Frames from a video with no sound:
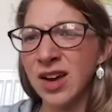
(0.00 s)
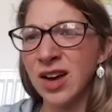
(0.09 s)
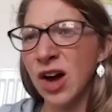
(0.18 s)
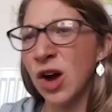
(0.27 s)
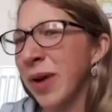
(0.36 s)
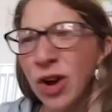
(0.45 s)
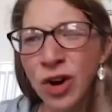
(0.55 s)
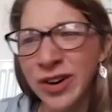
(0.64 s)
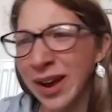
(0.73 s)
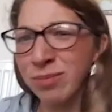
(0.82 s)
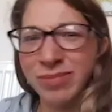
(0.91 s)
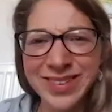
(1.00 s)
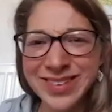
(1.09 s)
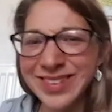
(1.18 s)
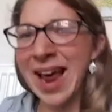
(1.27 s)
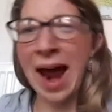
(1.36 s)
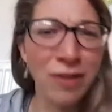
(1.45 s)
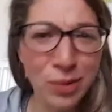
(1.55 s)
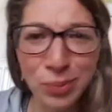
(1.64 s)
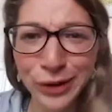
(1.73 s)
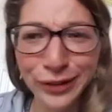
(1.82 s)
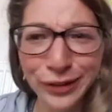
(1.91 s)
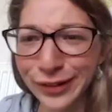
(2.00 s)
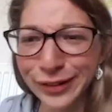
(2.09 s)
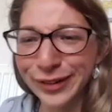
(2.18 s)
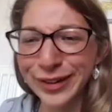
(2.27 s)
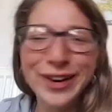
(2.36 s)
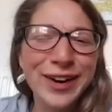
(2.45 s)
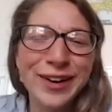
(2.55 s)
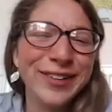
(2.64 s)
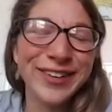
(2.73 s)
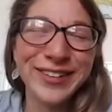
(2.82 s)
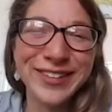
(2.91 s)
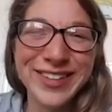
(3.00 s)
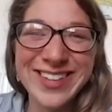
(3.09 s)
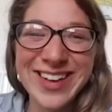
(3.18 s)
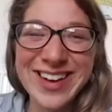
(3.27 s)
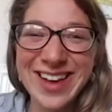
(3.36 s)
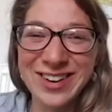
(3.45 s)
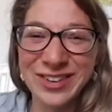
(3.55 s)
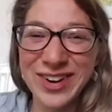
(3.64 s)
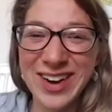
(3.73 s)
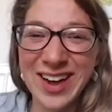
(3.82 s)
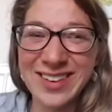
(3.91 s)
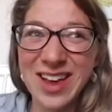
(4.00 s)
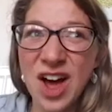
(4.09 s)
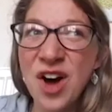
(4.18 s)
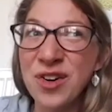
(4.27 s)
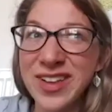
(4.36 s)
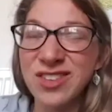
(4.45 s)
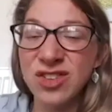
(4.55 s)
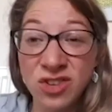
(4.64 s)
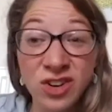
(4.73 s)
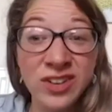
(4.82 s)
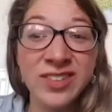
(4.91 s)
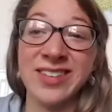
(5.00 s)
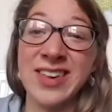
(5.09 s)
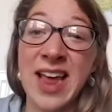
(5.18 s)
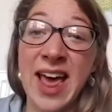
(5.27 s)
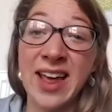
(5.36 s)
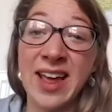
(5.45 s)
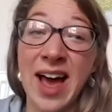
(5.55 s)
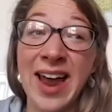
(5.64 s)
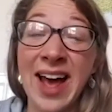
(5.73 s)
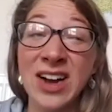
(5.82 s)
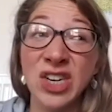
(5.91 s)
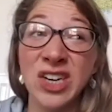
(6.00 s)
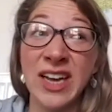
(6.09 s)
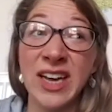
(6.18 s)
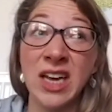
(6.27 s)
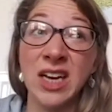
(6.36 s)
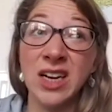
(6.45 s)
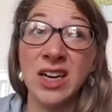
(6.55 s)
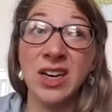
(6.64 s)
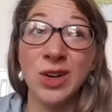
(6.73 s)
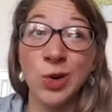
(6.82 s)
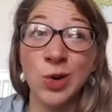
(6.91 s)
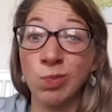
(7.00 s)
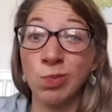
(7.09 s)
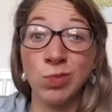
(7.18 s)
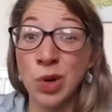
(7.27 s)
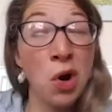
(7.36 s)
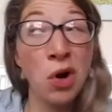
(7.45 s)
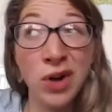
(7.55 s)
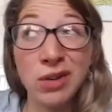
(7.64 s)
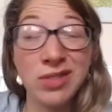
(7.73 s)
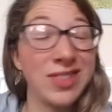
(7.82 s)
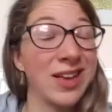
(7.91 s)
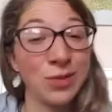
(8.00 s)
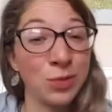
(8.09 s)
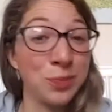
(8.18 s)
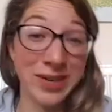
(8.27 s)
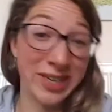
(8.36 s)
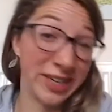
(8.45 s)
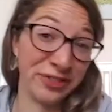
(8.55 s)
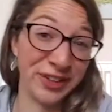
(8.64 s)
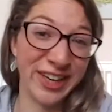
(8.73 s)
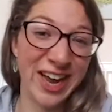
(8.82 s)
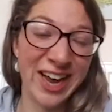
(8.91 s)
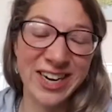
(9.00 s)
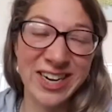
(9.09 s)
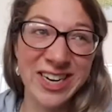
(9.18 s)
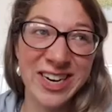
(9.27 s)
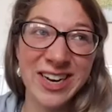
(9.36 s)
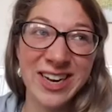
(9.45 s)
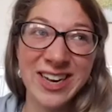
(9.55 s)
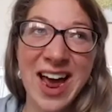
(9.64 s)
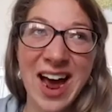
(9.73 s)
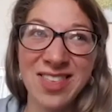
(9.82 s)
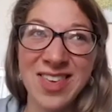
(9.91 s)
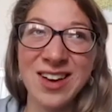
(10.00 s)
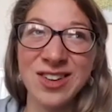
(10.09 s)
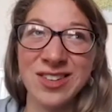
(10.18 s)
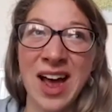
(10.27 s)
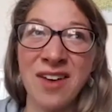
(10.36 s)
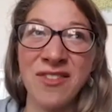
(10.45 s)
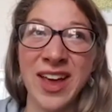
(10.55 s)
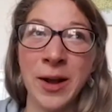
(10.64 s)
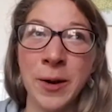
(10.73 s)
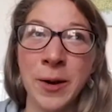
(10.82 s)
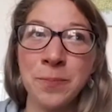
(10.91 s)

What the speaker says: oh my God, I'm terrible, or, all these things, I just realized, oh, it's just this day. And actually tomorrow things will be different. And yeah, I think just having,